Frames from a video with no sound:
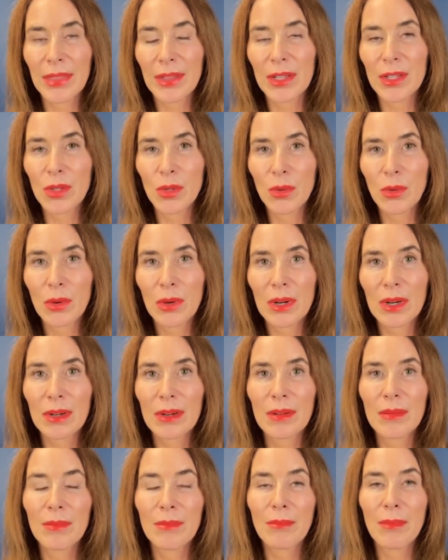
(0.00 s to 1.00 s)
your
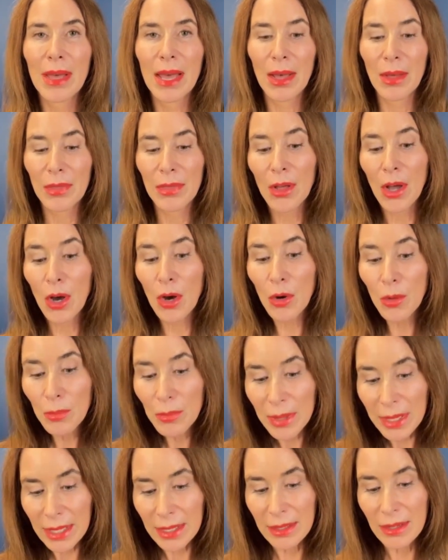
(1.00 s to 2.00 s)
mouth
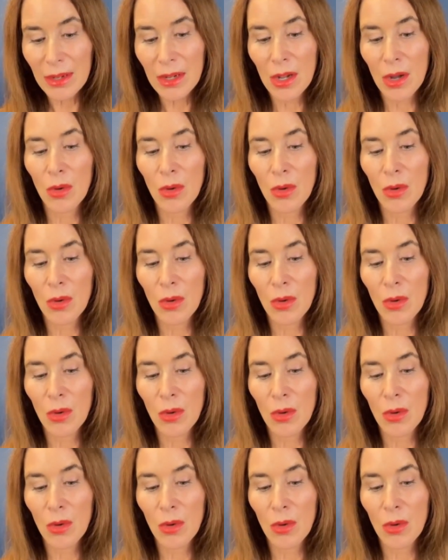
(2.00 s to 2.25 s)
open,